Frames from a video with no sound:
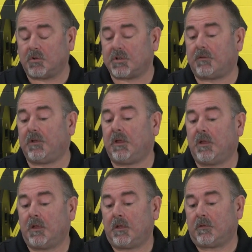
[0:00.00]
Chevy.
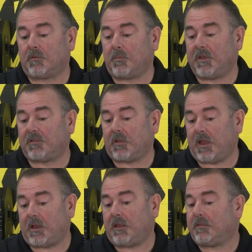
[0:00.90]
So
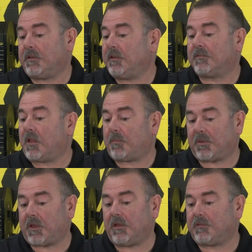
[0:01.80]
basically any of the diesel
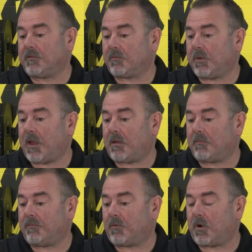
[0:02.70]
applications we have
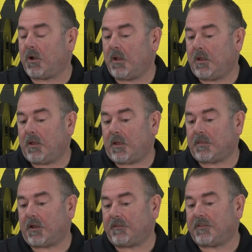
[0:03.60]
them for.
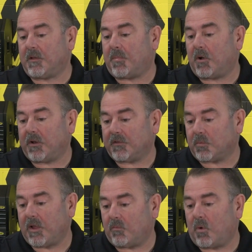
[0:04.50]
And the nice thing about it is
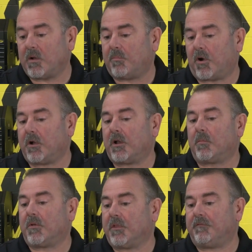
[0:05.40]
we have one part
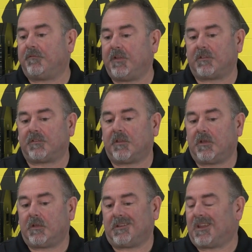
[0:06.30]
number that fits
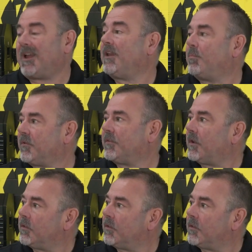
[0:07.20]
90% of